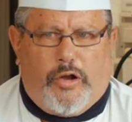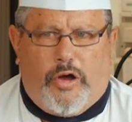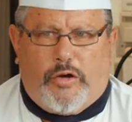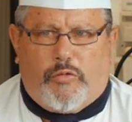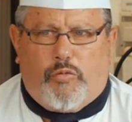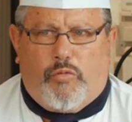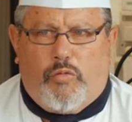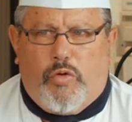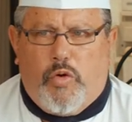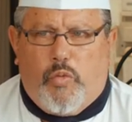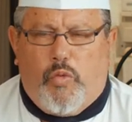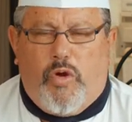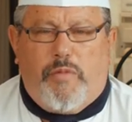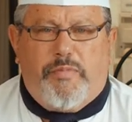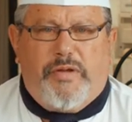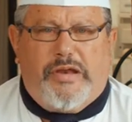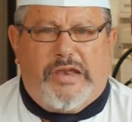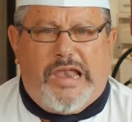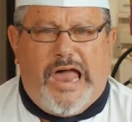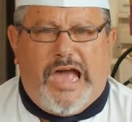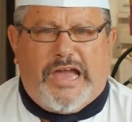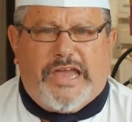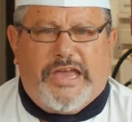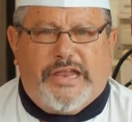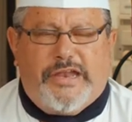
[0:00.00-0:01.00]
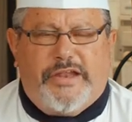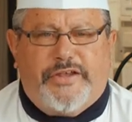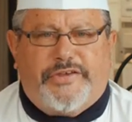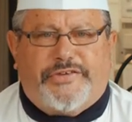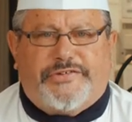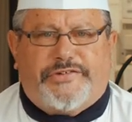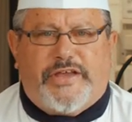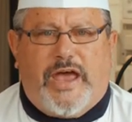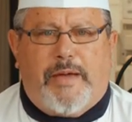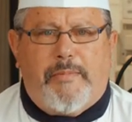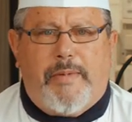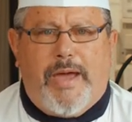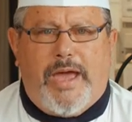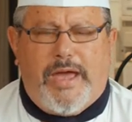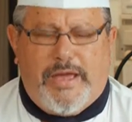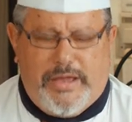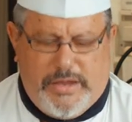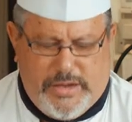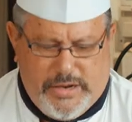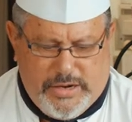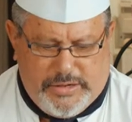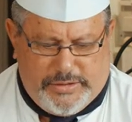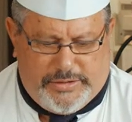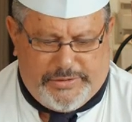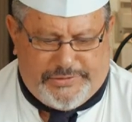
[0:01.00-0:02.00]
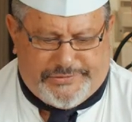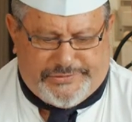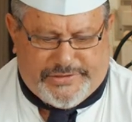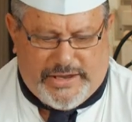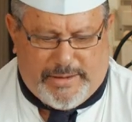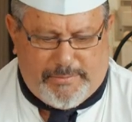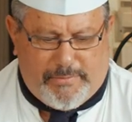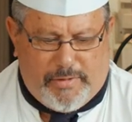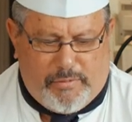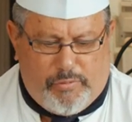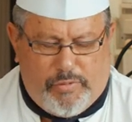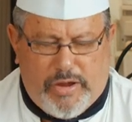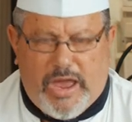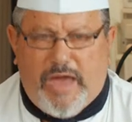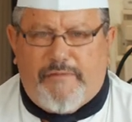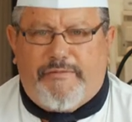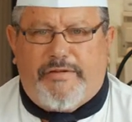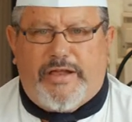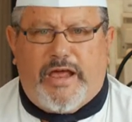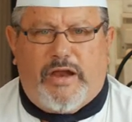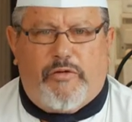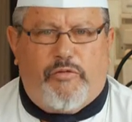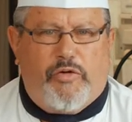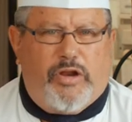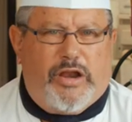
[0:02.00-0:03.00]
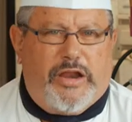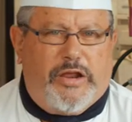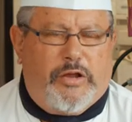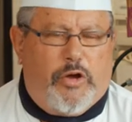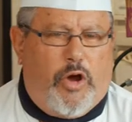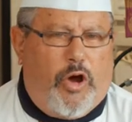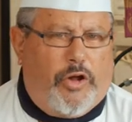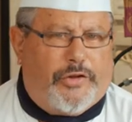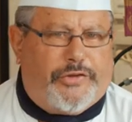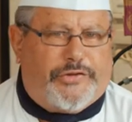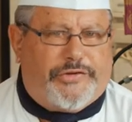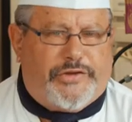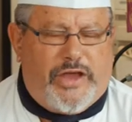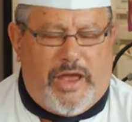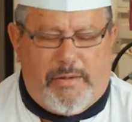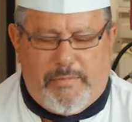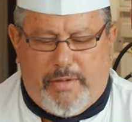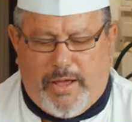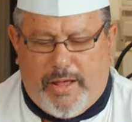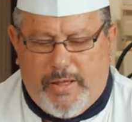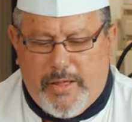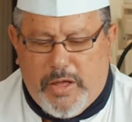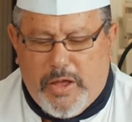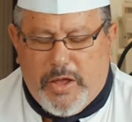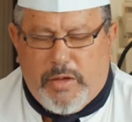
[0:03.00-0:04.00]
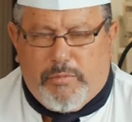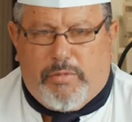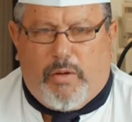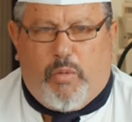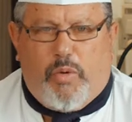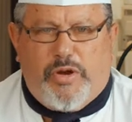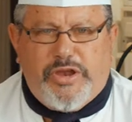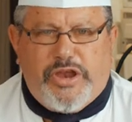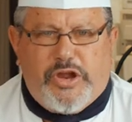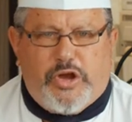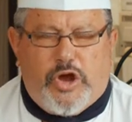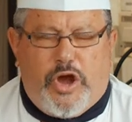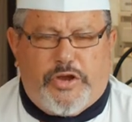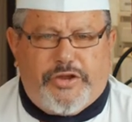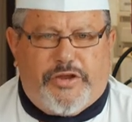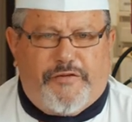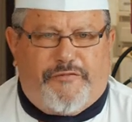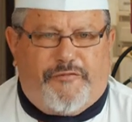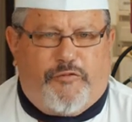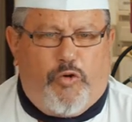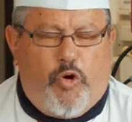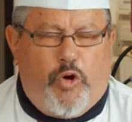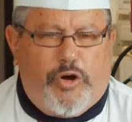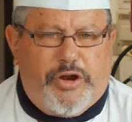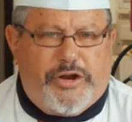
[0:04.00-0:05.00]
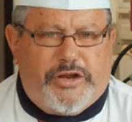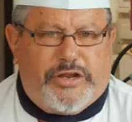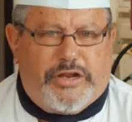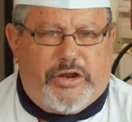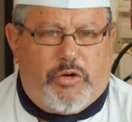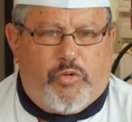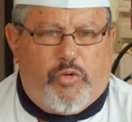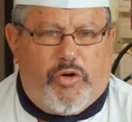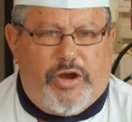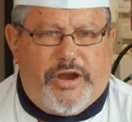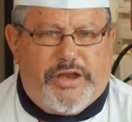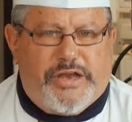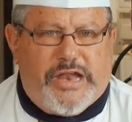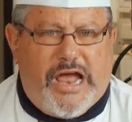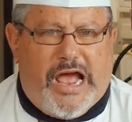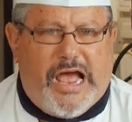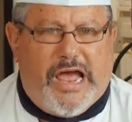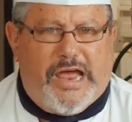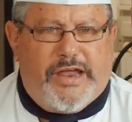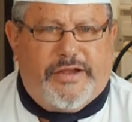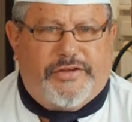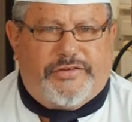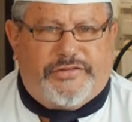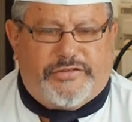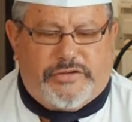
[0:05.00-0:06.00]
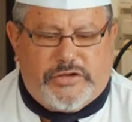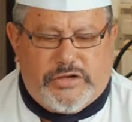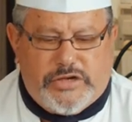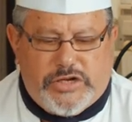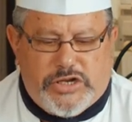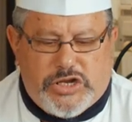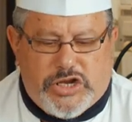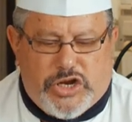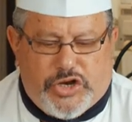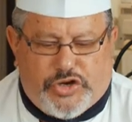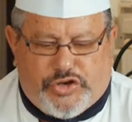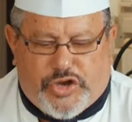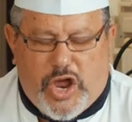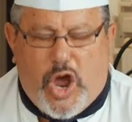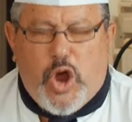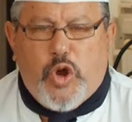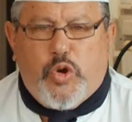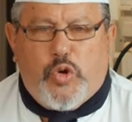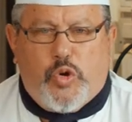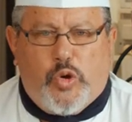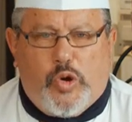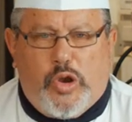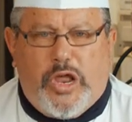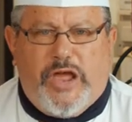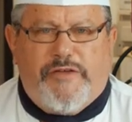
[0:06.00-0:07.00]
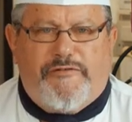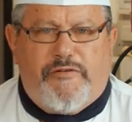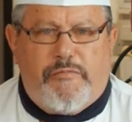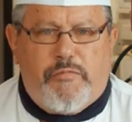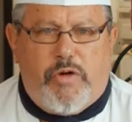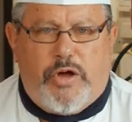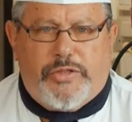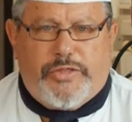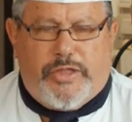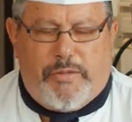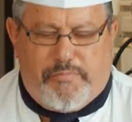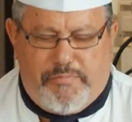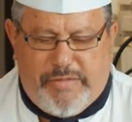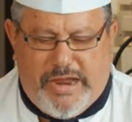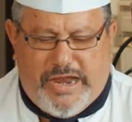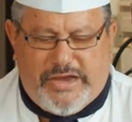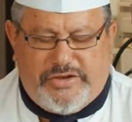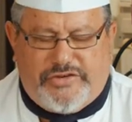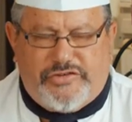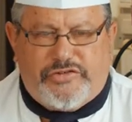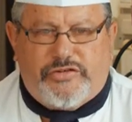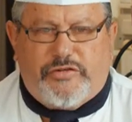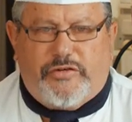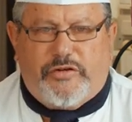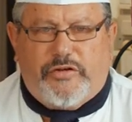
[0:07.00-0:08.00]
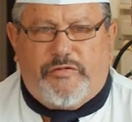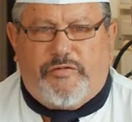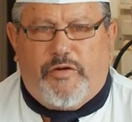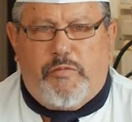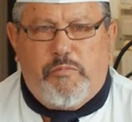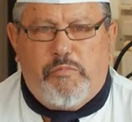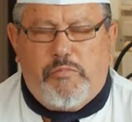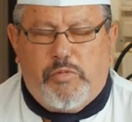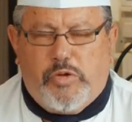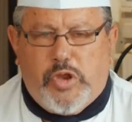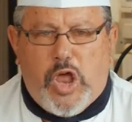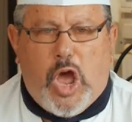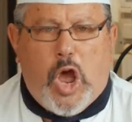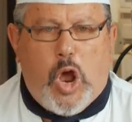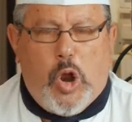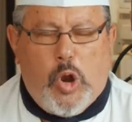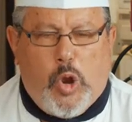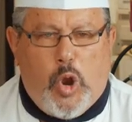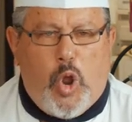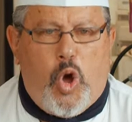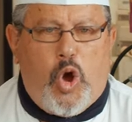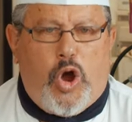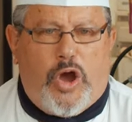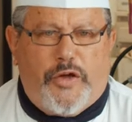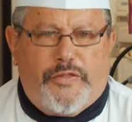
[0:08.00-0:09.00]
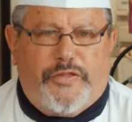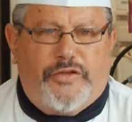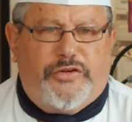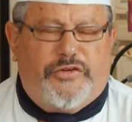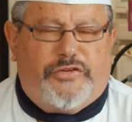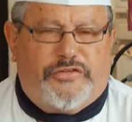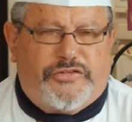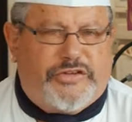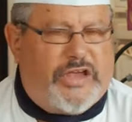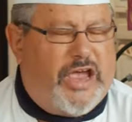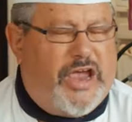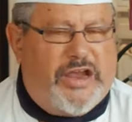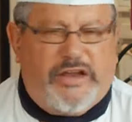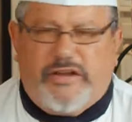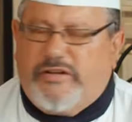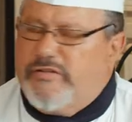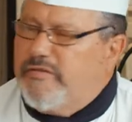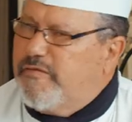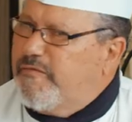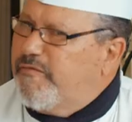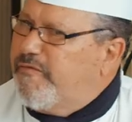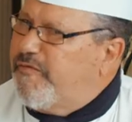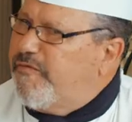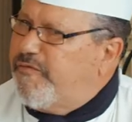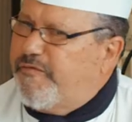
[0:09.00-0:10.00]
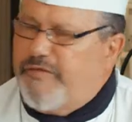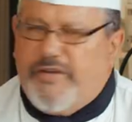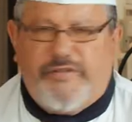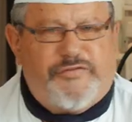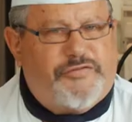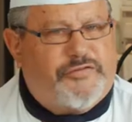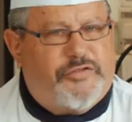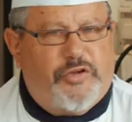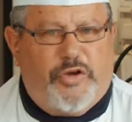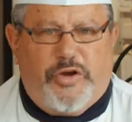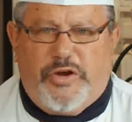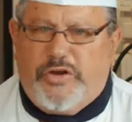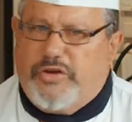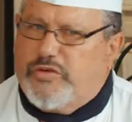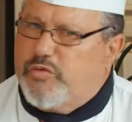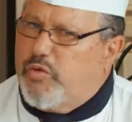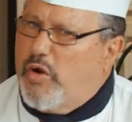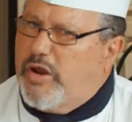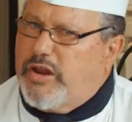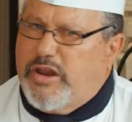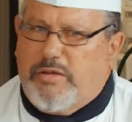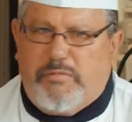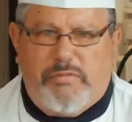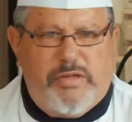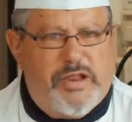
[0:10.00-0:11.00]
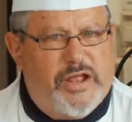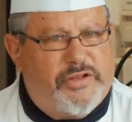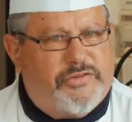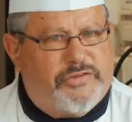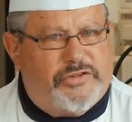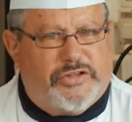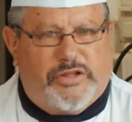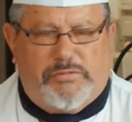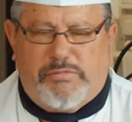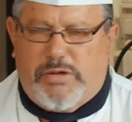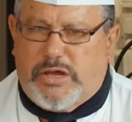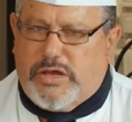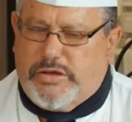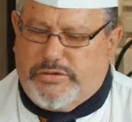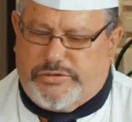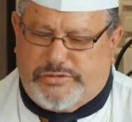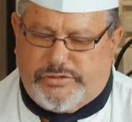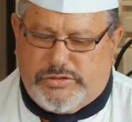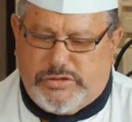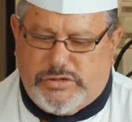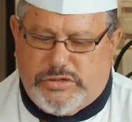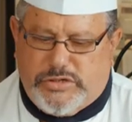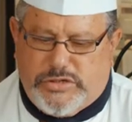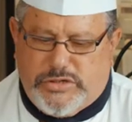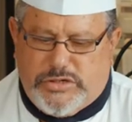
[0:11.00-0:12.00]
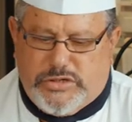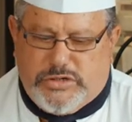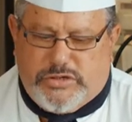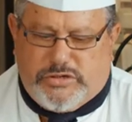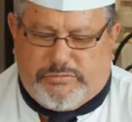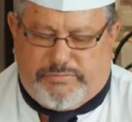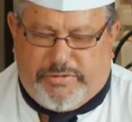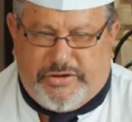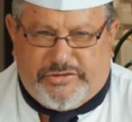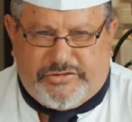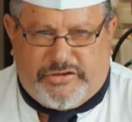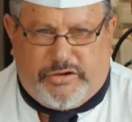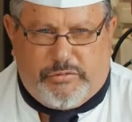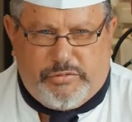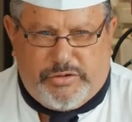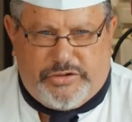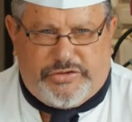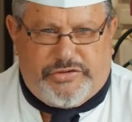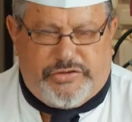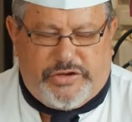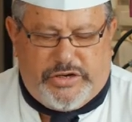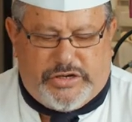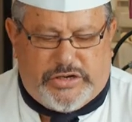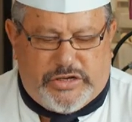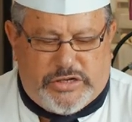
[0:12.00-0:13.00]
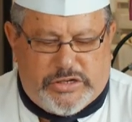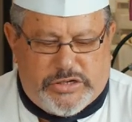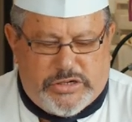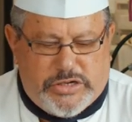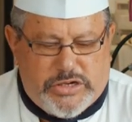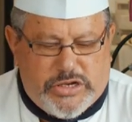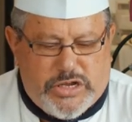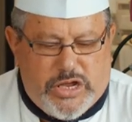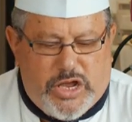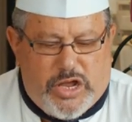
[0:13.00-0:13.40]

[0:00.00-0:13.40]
Like we've been lucky this summer. This summer we haven't had a really hot summer. But when you've got your 40 degree days, don't leave them on the bench for no longer than, say, 15, 20 minutes at the most, especially with chicken.